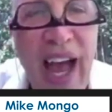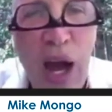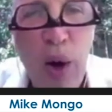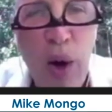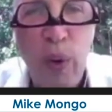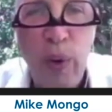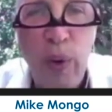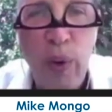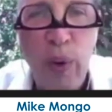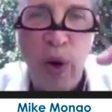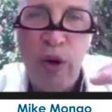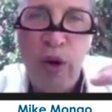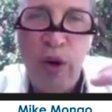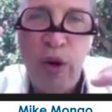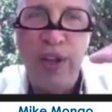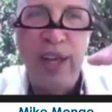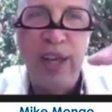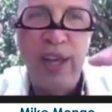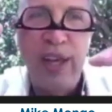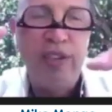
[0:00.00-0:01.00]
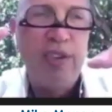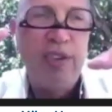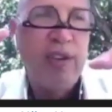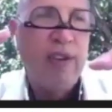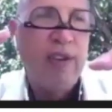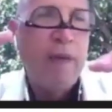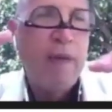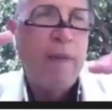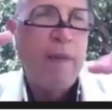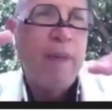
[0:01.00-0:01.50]
how Earth is,
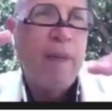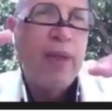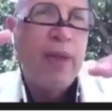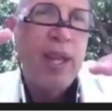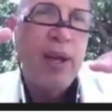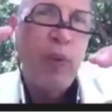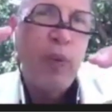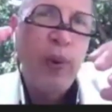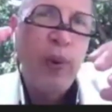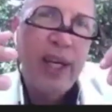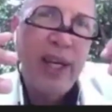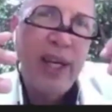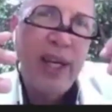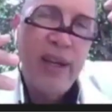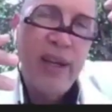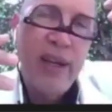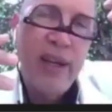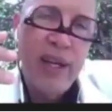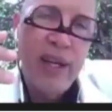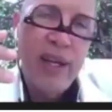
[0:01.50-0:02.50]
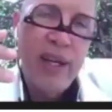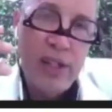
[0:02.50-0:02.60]
we can